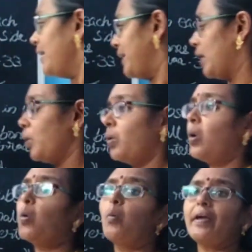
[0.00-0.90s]
Now
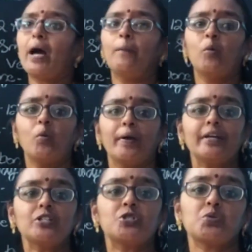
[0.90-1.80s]
we are
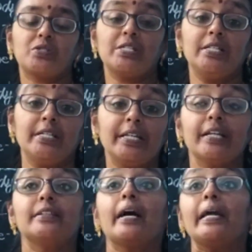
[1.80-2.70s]
moving to
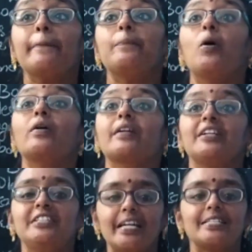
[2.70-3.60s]
see the
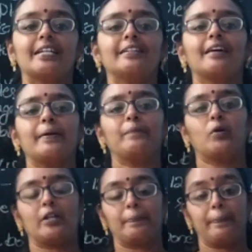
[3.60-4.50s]
yet another
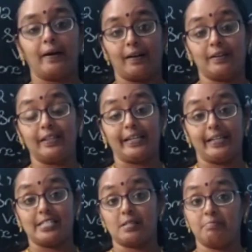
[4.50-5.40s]
important part, that
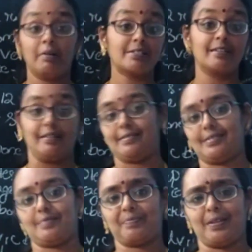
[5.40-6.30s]
is
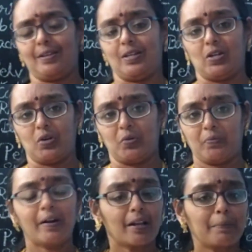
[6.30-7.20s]
muscles.
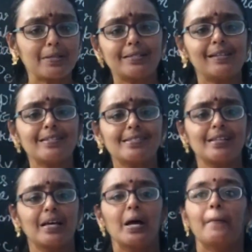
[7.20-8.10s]
What are muscles?
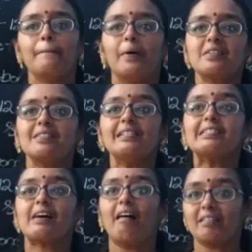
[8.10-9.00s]
Muscles
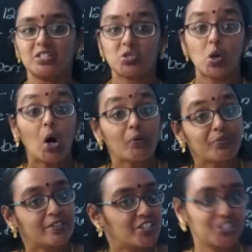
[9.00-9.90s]
are the soft
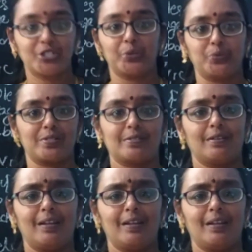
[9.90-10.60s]
tissues.